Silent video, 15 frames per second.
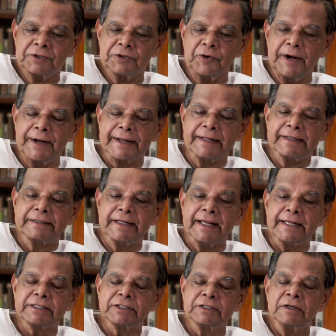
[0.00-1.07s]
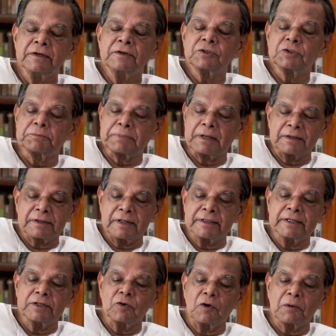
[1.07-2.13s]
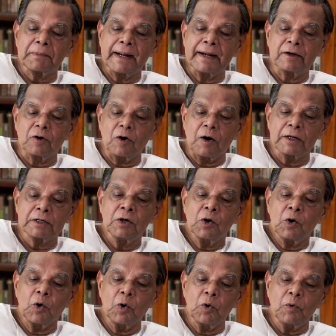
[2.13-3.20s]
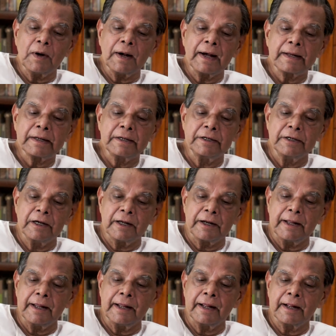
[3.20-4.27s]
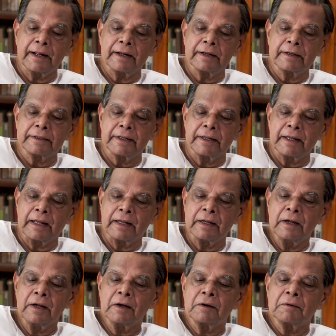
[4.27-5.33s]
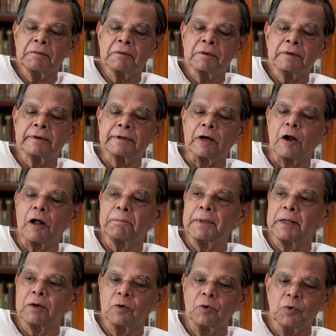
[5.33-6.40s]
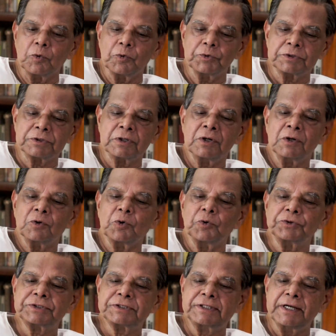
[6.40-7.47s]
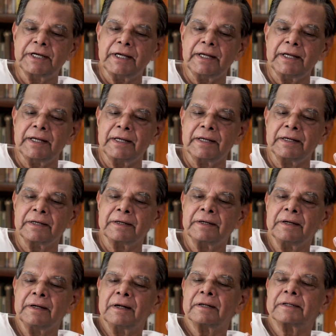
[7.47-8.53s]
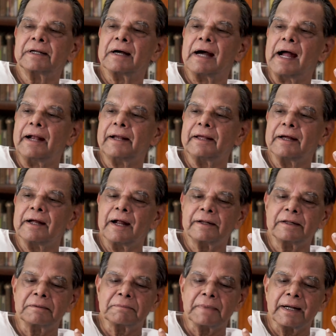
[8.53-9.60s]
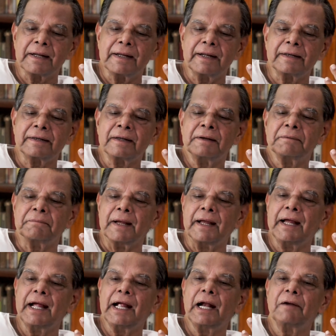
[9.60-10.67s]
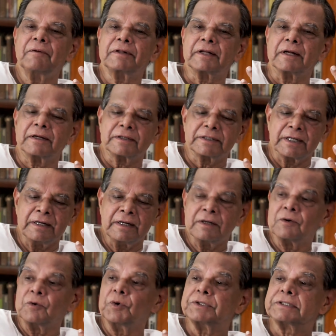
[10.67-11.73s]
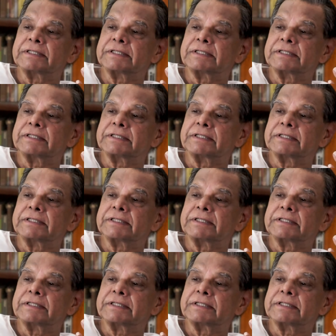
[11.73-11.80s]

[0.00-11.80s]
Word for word: So it is this, uh, this overmind God who are hearing the galloping who's who see the idea and the might, man, who